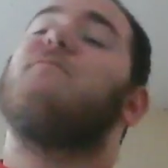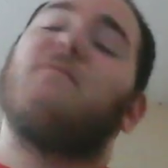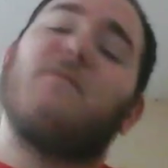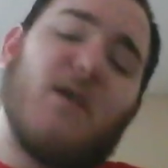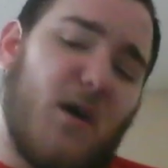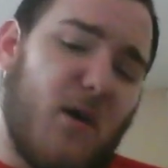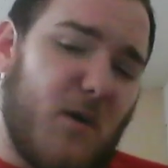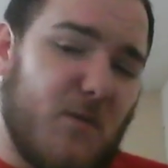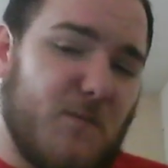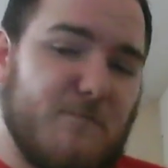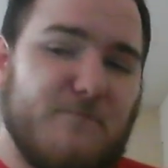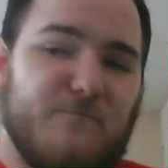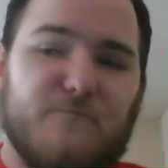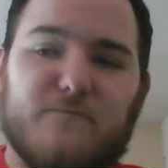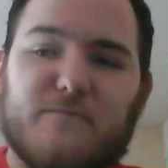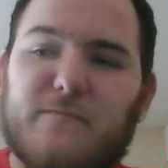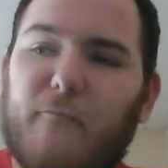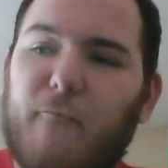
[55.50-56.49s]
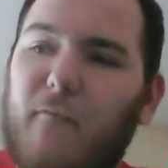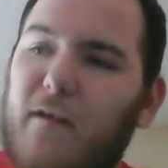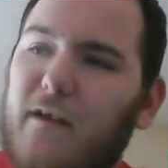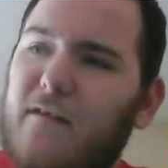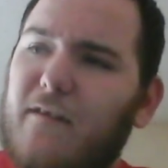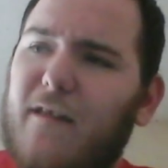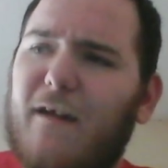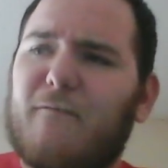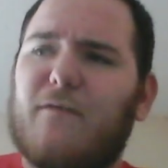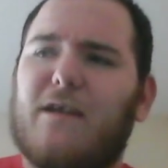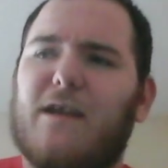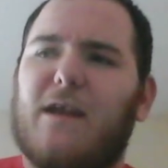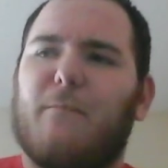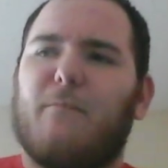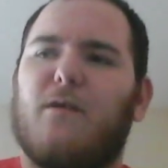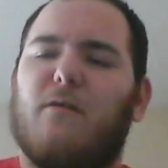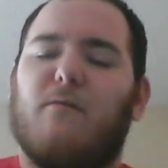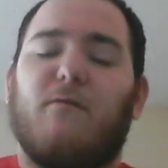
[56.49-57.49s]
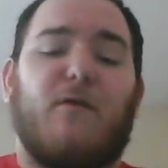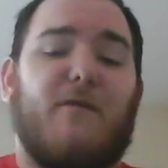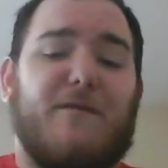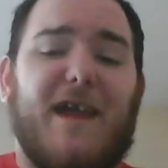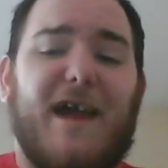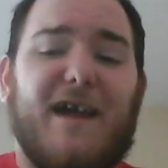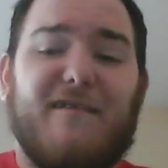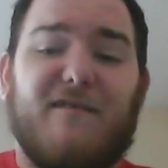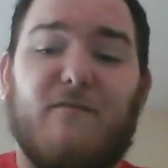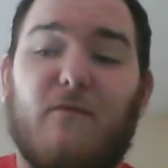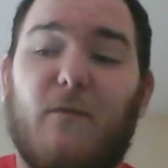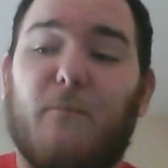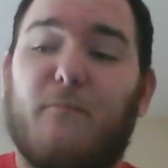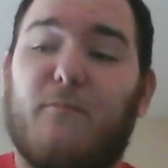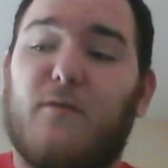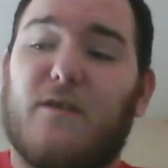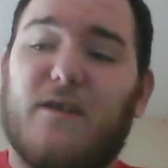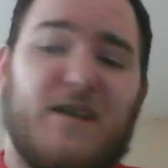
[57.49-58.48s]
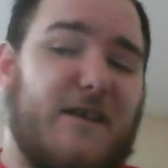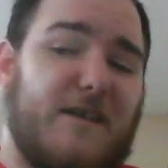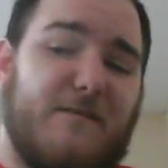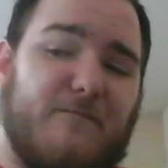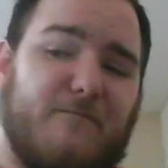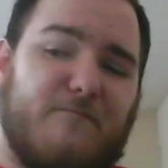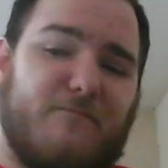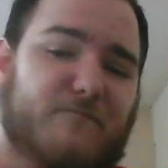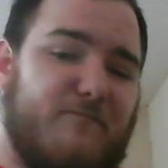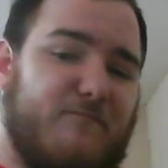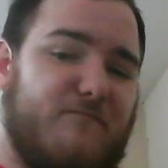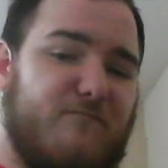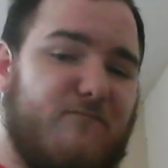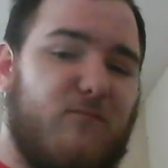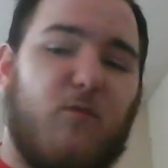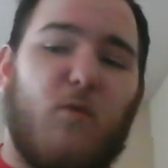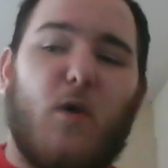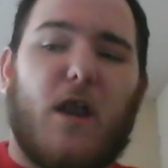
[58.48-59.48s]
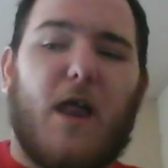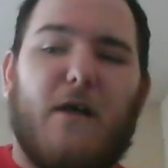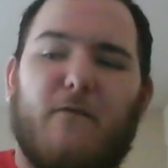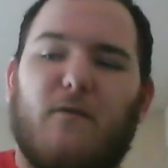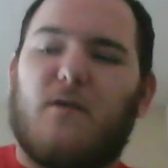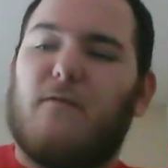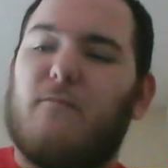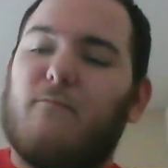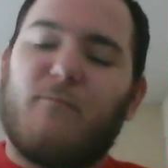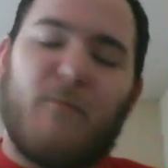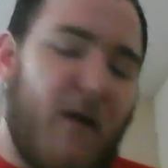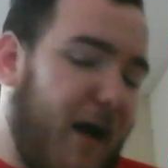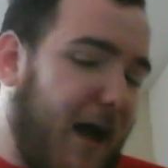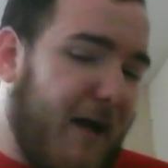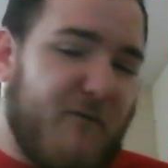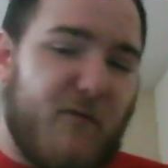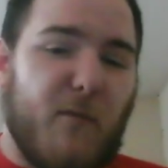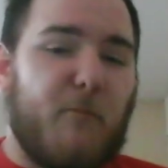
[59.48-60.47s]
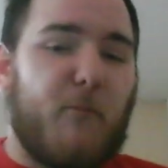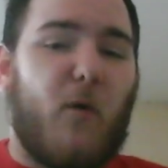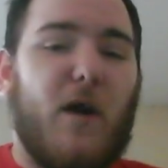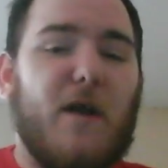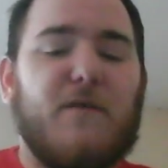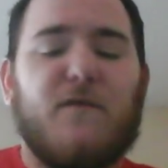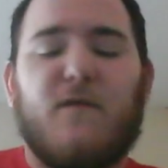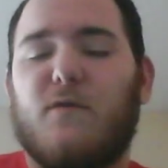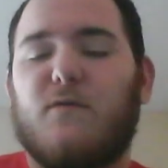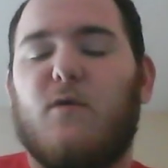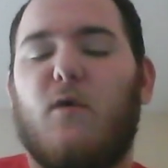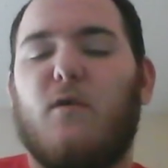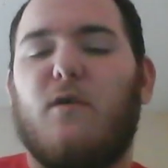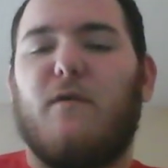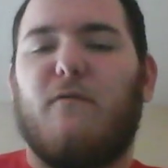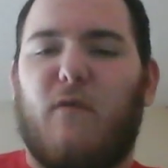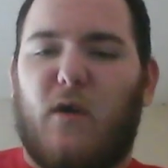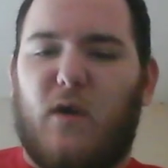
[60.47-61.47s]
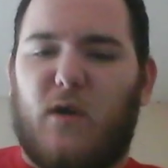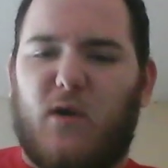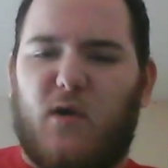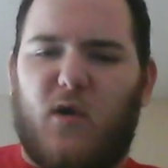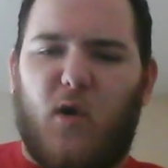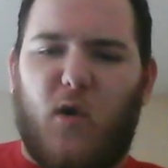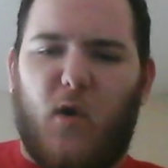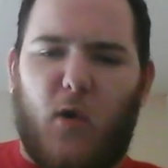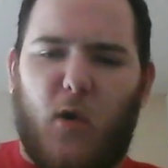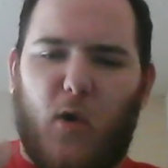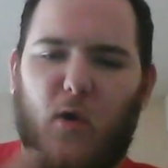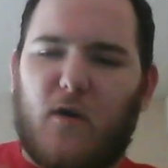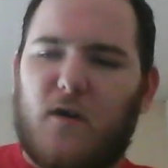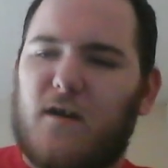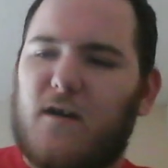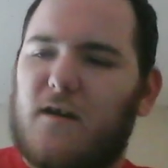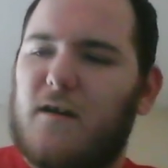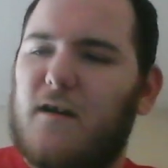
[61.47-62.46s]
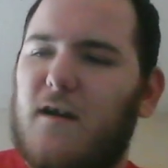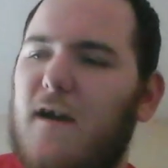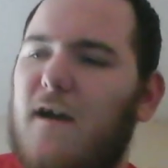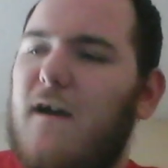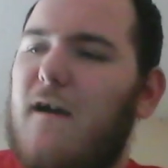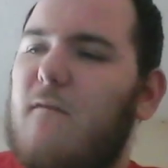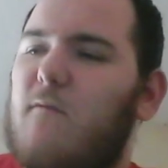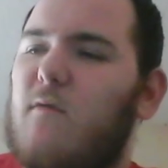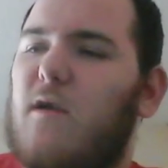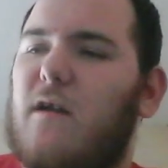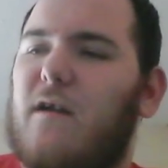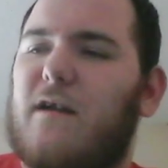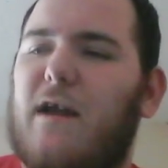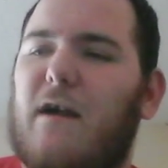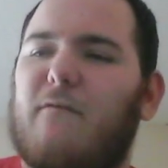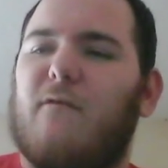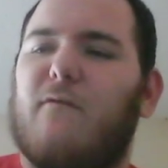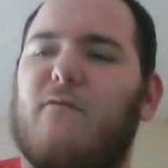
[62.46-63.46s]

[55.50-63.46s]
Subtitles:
So, this is definitely an episode where reaction was pretty... whatever. But at the point, they're known as the curse, where the Kevin